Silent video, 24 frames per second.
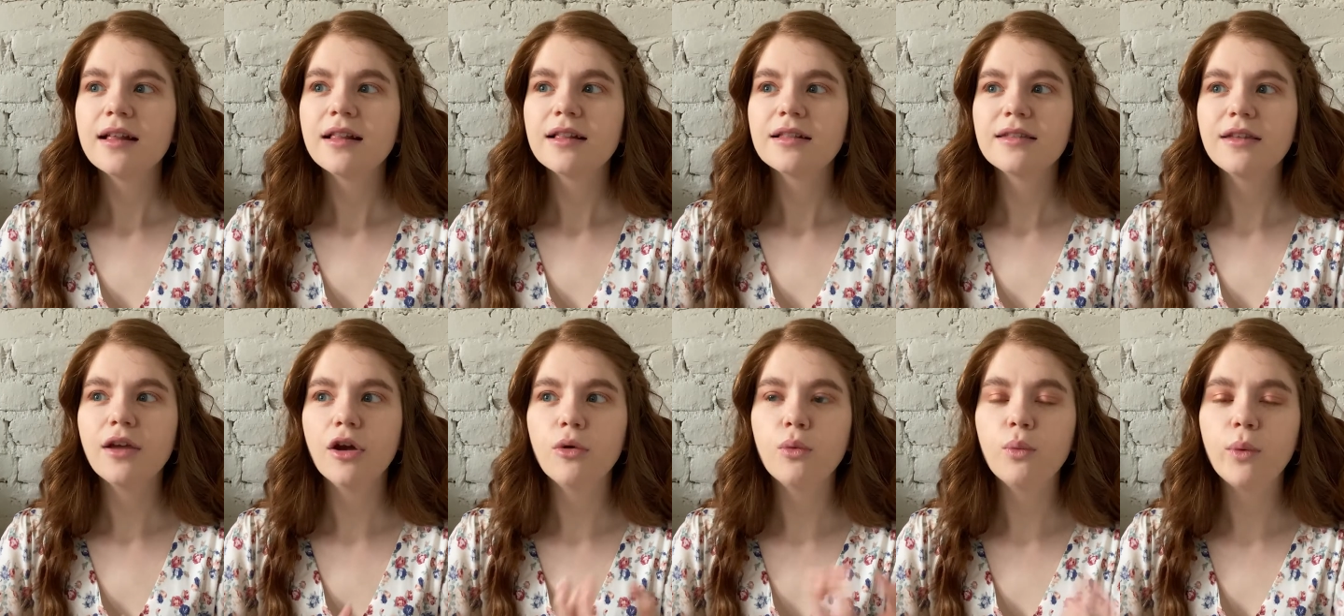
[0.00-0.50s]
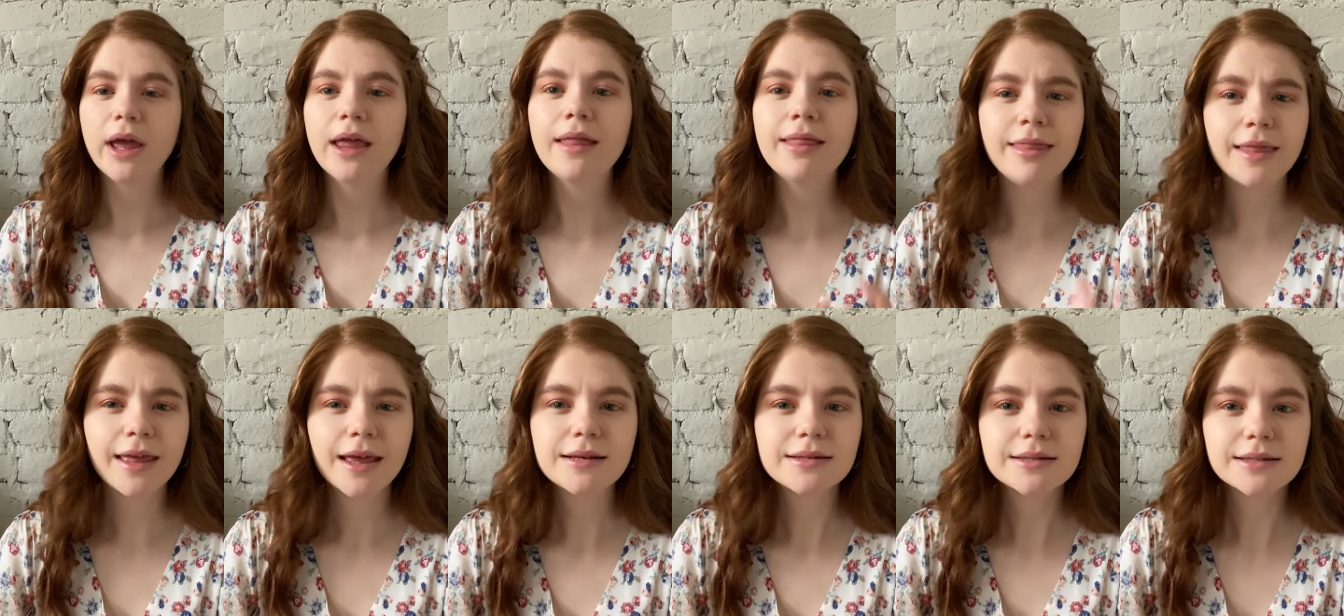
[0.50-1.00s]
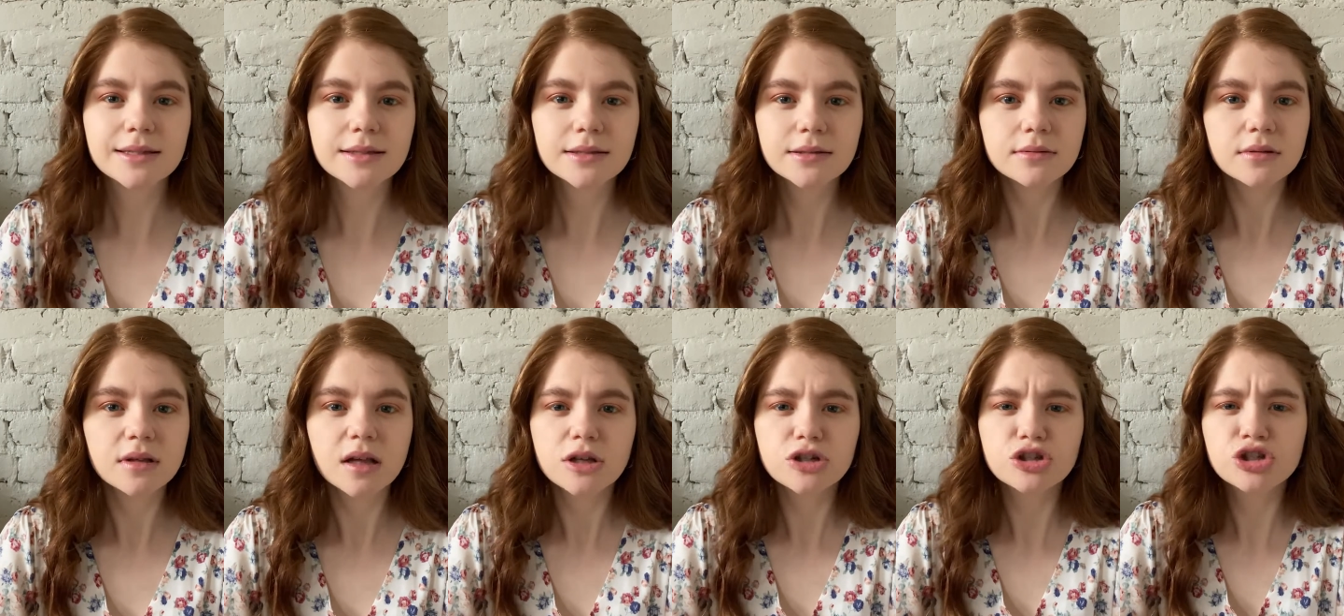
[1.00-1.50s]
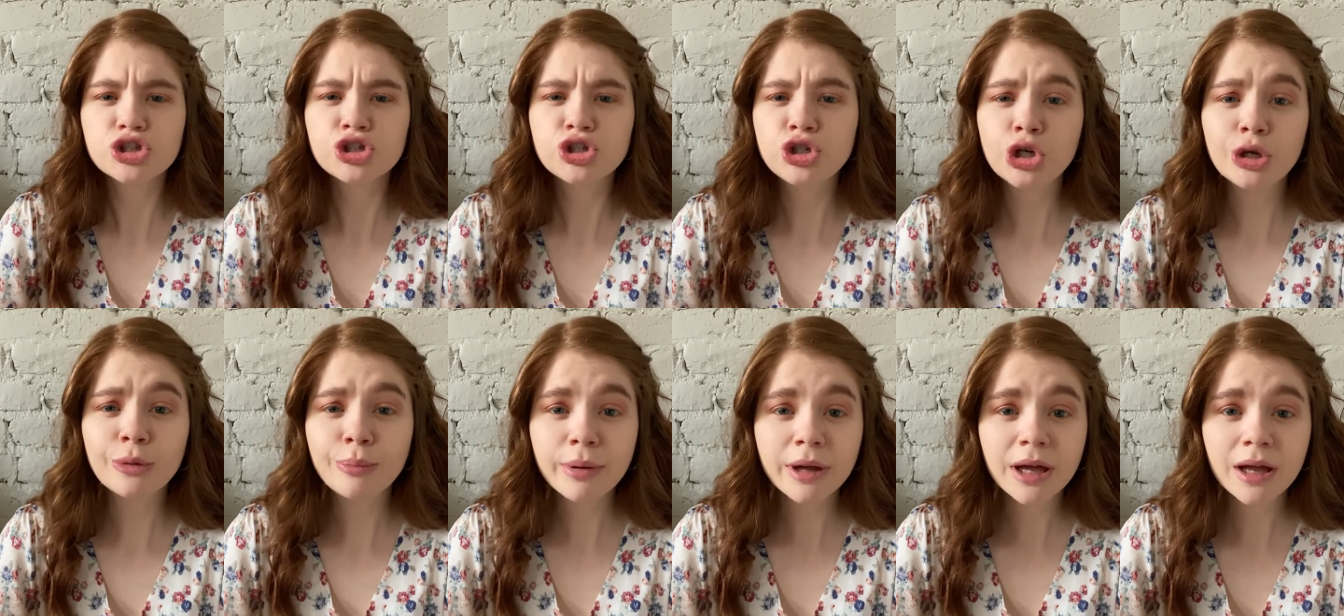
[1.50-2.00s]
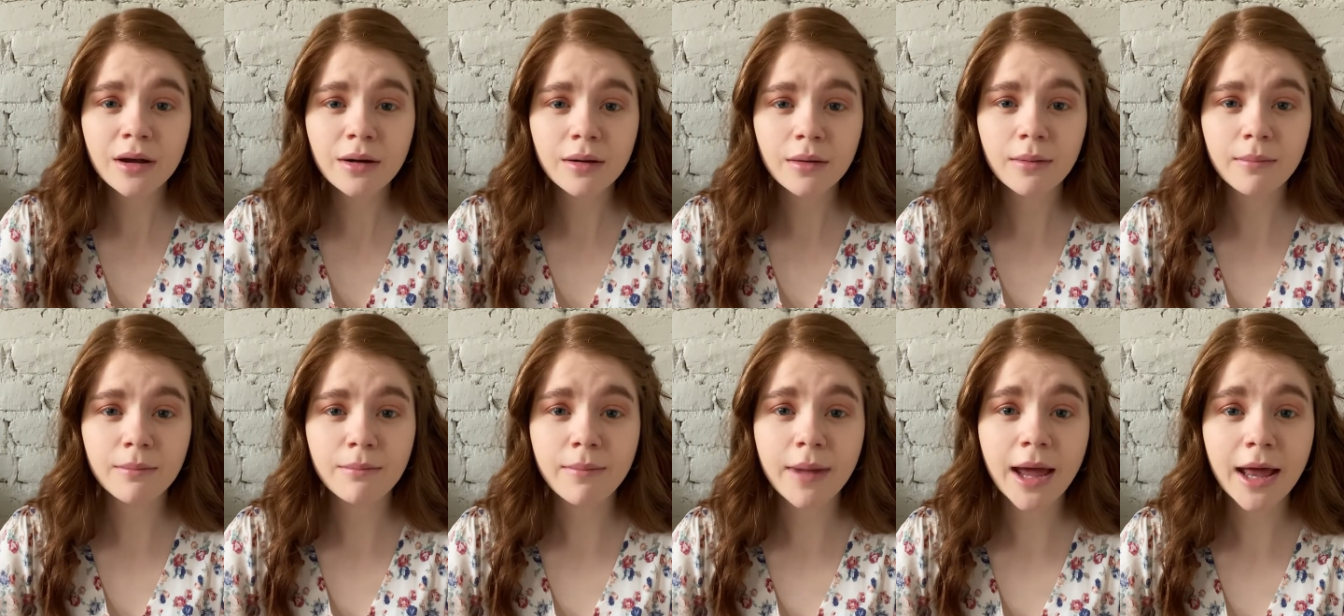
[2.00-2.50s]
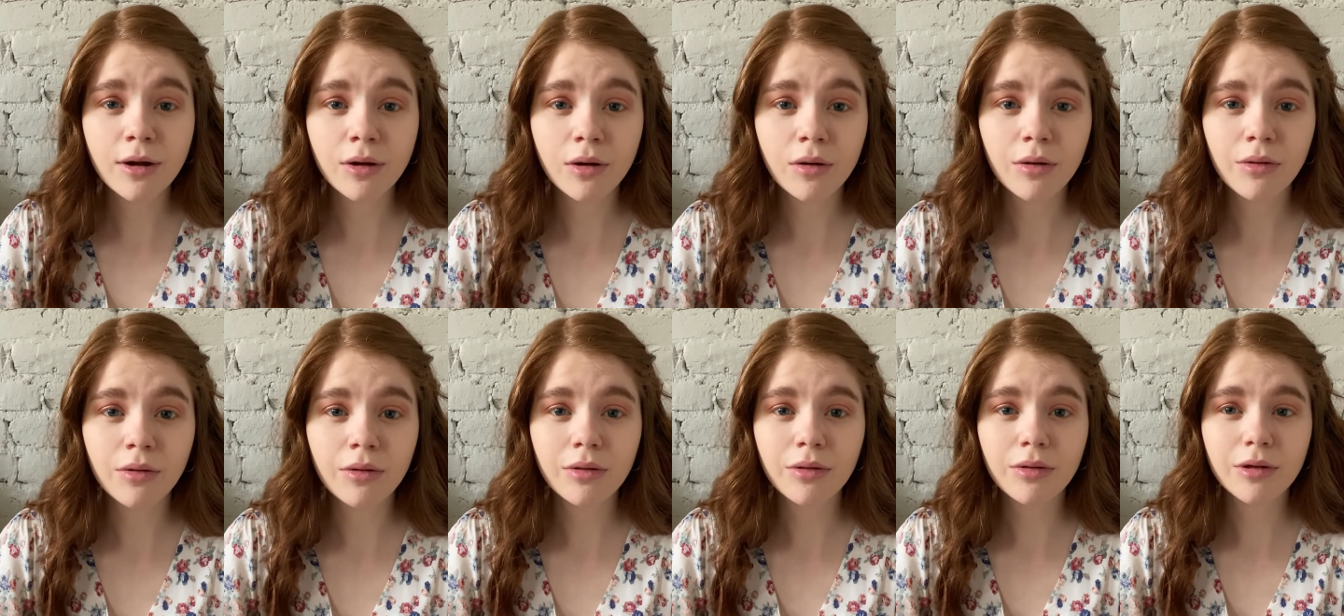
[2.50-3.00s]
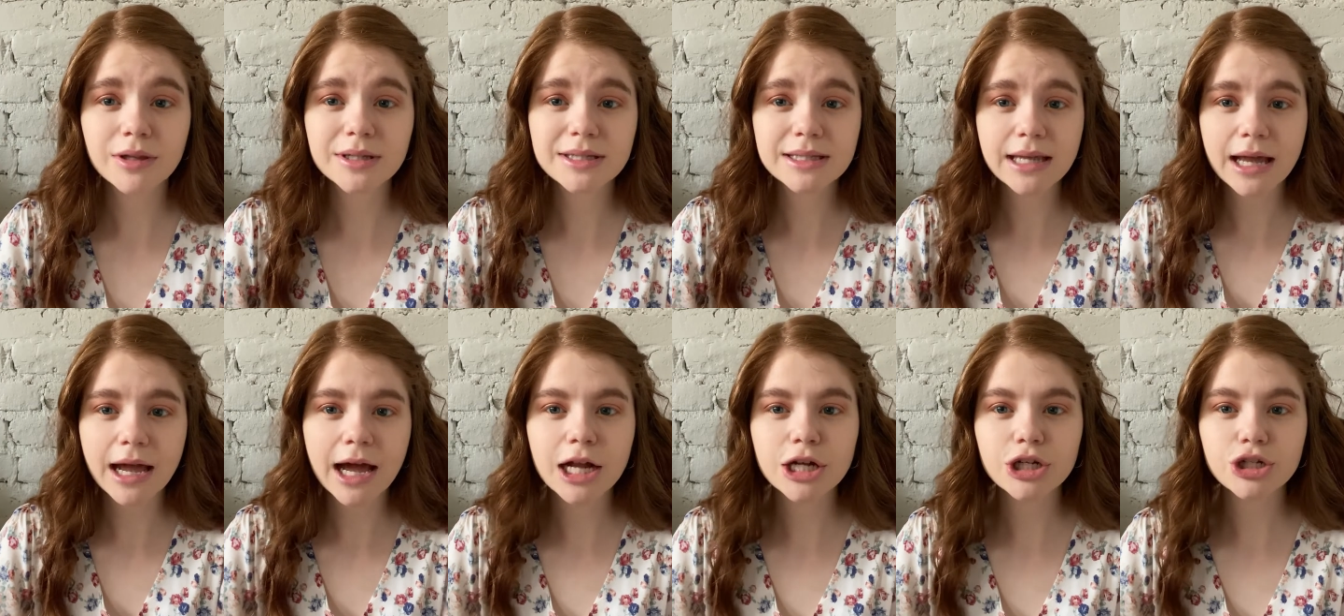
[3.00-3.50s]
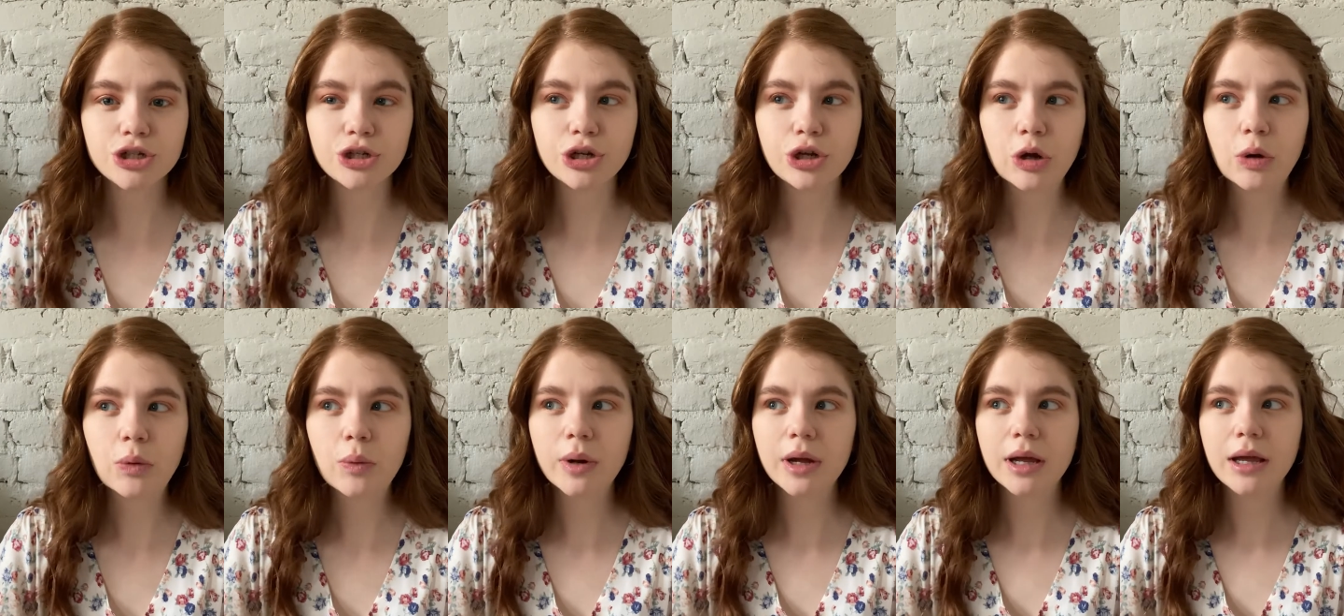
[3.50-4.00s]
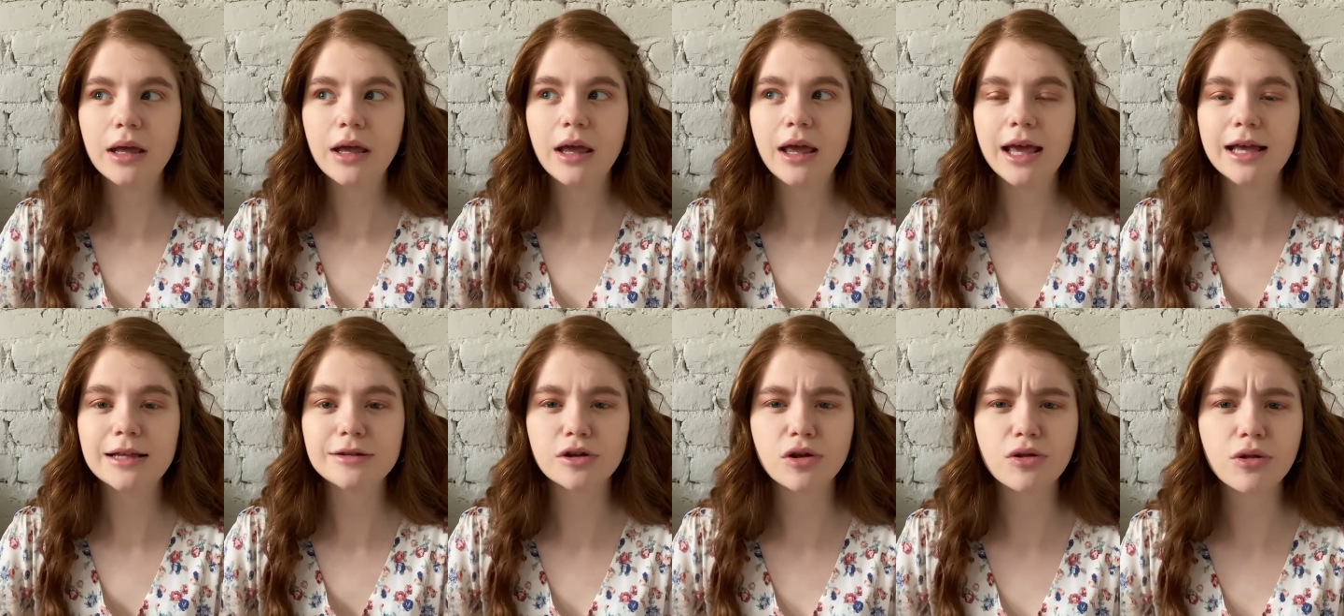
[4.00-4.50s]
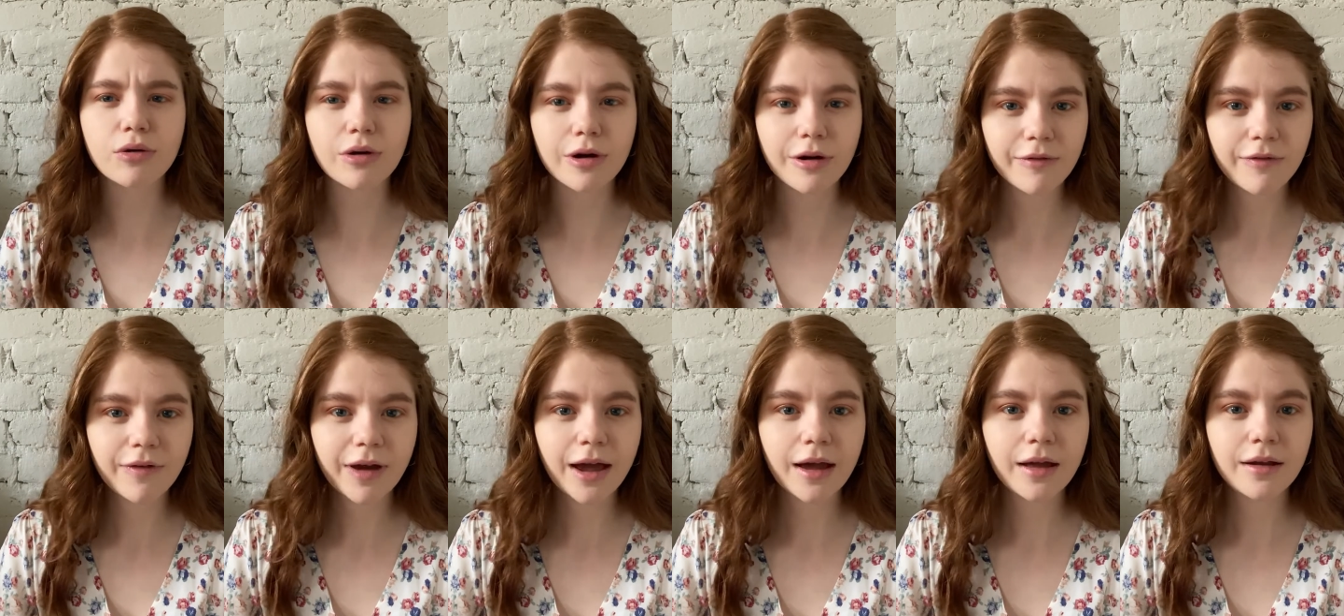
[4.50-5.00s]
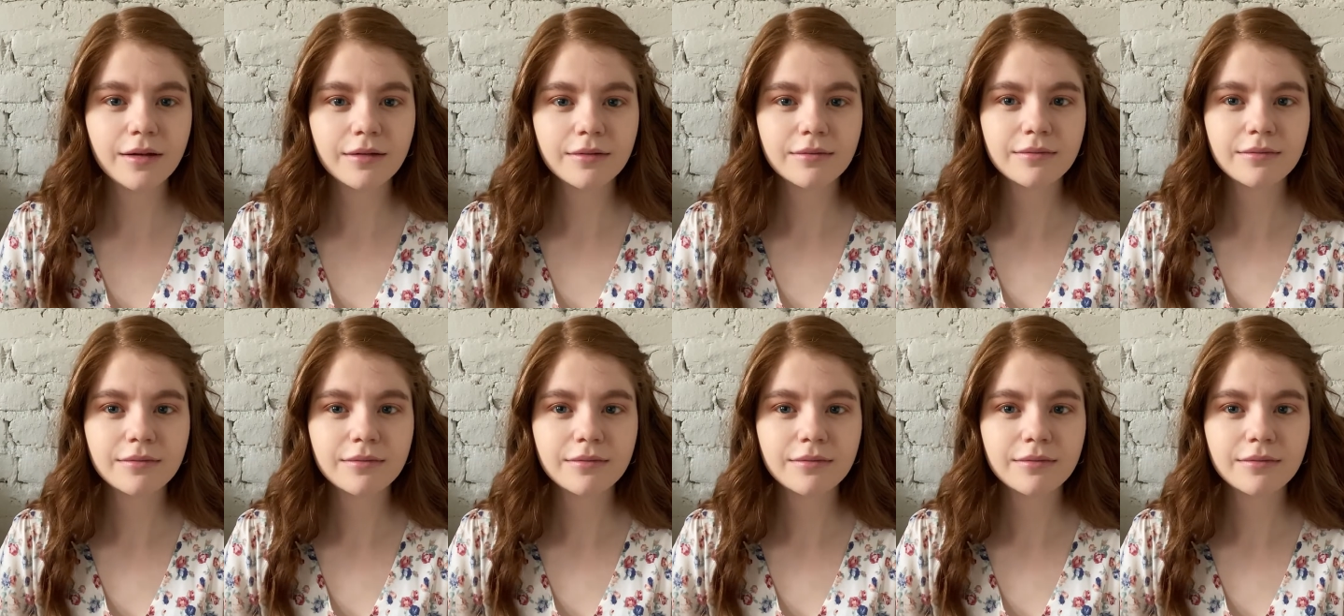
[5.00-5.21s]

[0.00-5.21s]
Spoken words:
to win this stupid metal statue is glorified.